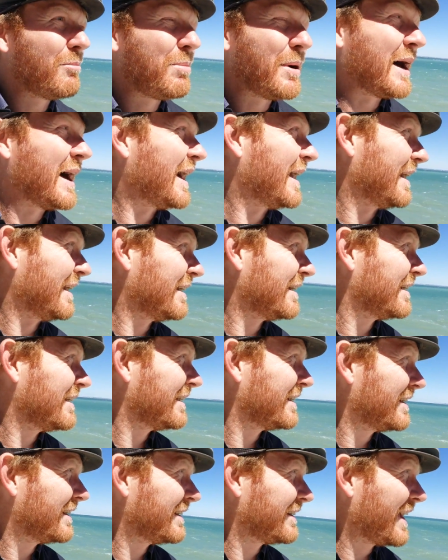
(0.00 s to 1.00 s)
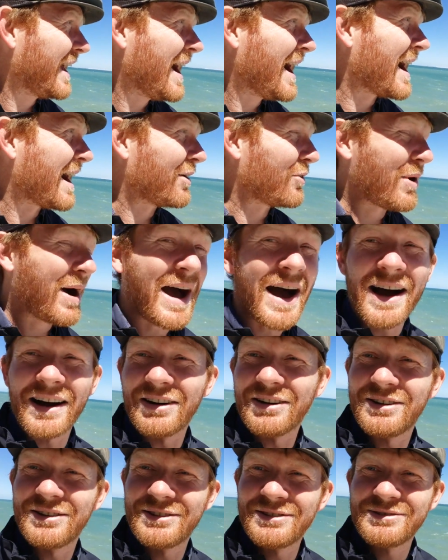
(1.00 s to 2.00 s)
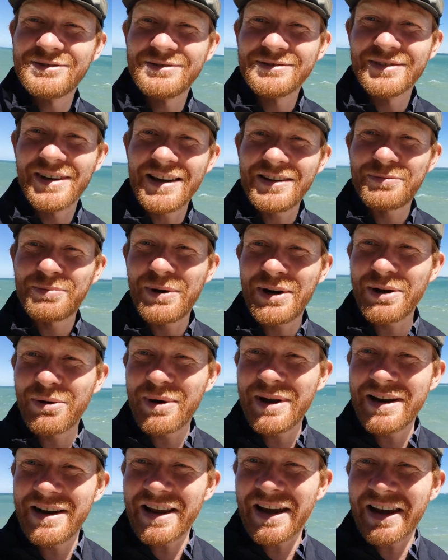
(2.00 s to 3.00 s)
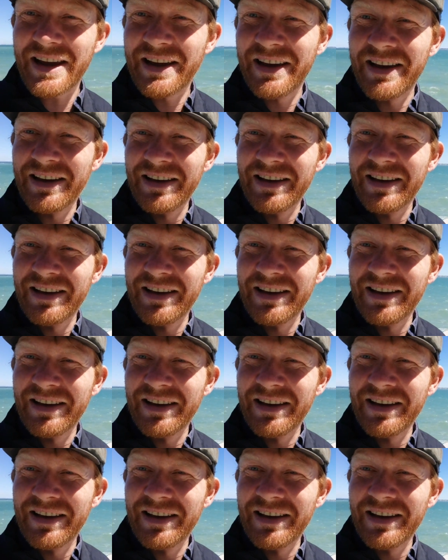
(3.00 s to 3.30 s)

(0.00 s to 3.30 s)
But, yeah, wow, it's pretty windy.